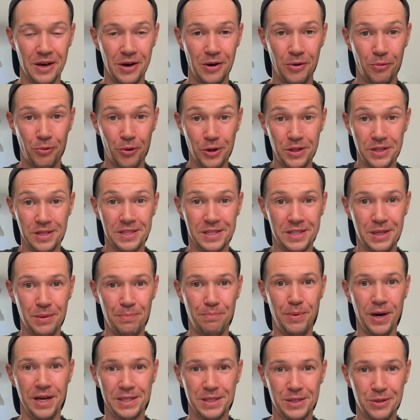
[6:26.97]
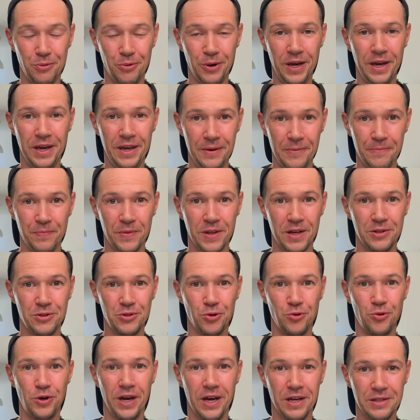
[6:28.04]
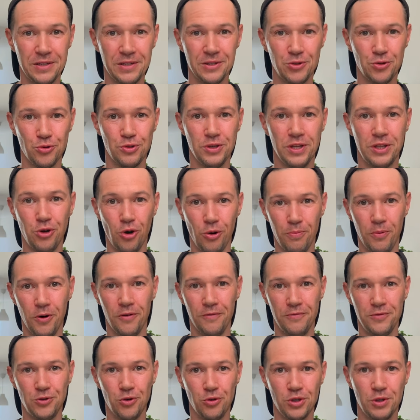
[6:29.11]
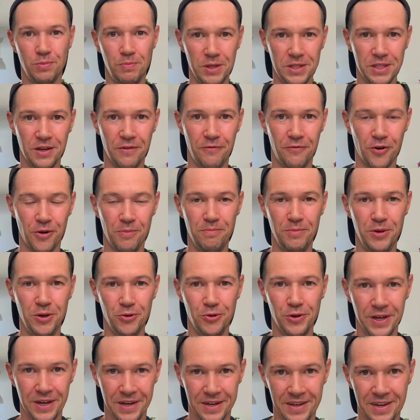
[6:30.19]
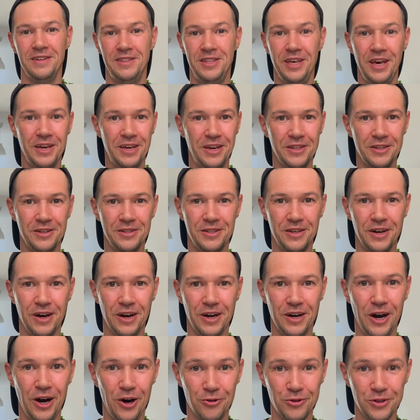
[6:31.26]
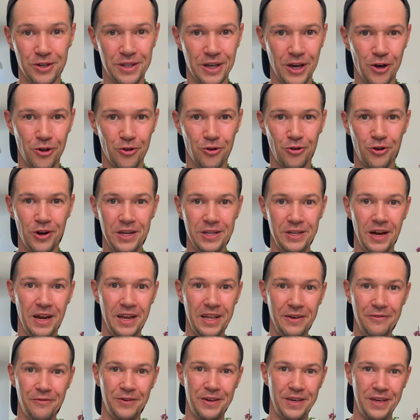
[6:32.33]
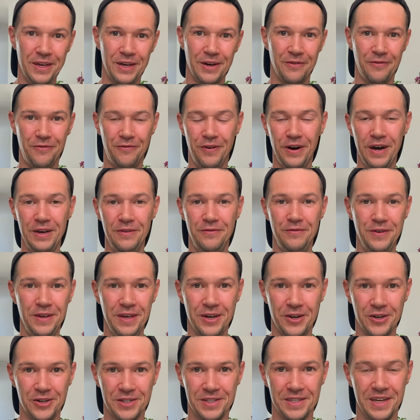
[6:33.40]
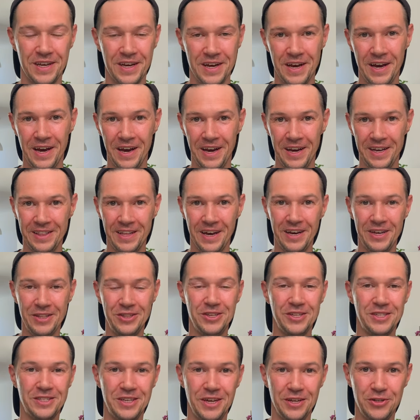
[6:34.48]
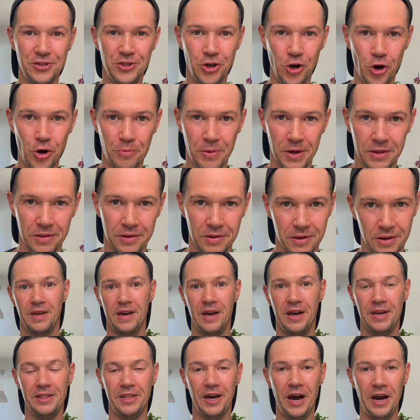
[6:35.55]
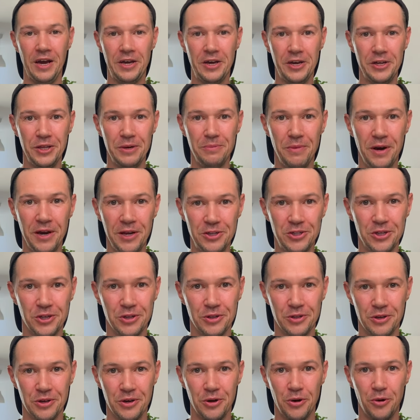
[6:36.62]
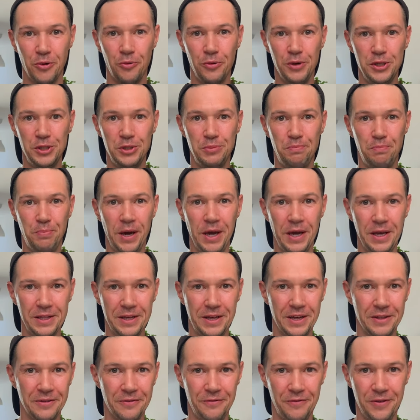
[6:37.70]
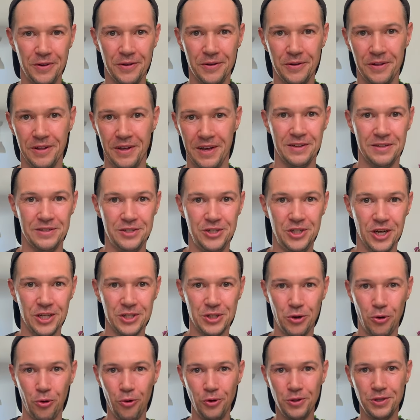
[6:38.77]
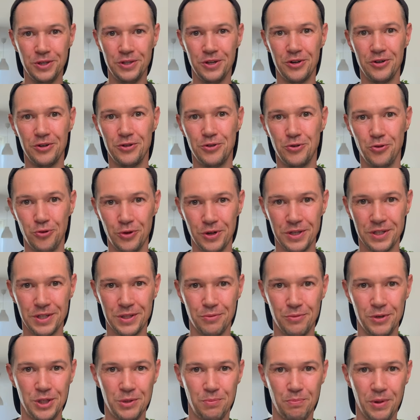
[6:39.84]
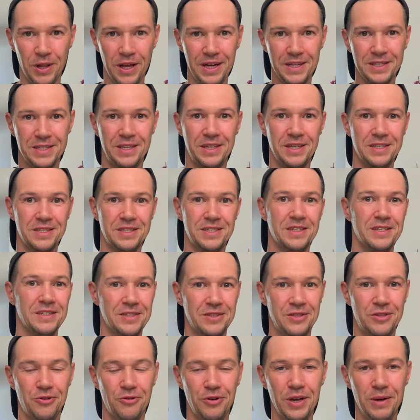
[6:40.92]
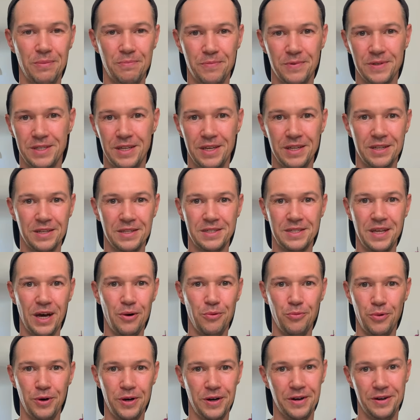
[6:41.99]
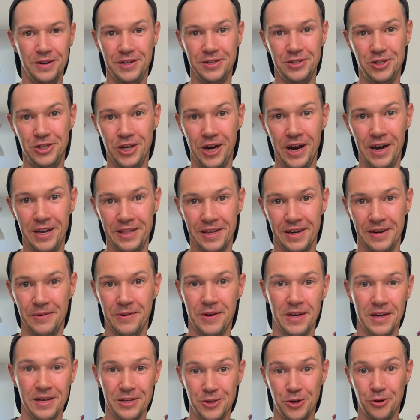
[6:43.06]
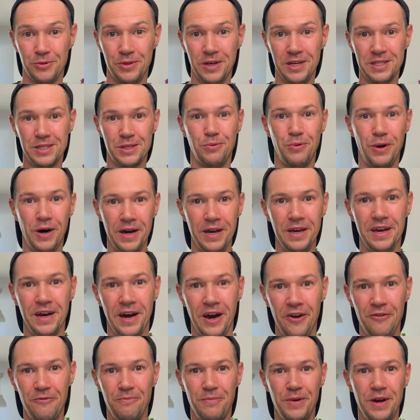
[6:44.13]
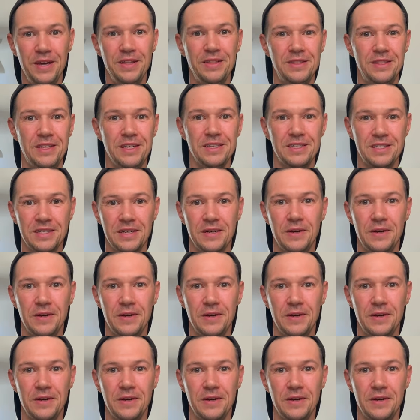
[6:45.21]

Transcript: what is the best way to get to the top of Zugspitze from Munich. Taking into account that I already live here five years and I understand German, and I can imagine which pain can feel just ordinary tourist which plans his trip sitting somewhere in China. So that's why I've made this,